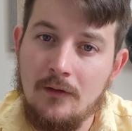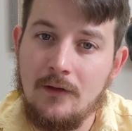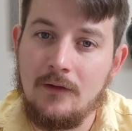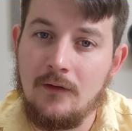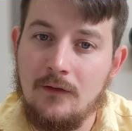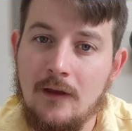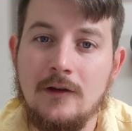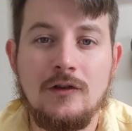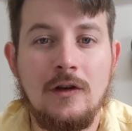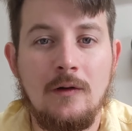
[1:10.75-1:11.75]
this
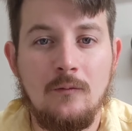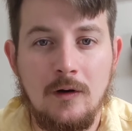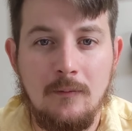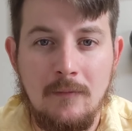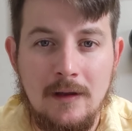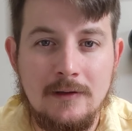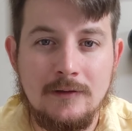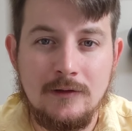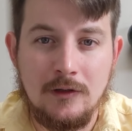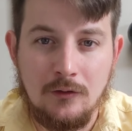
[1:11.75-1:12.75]
distinction in what it
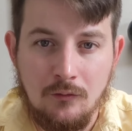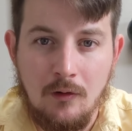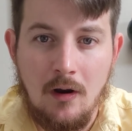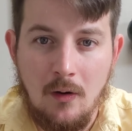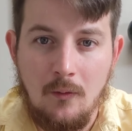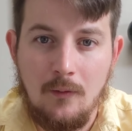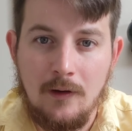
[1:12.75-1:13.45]
means to grow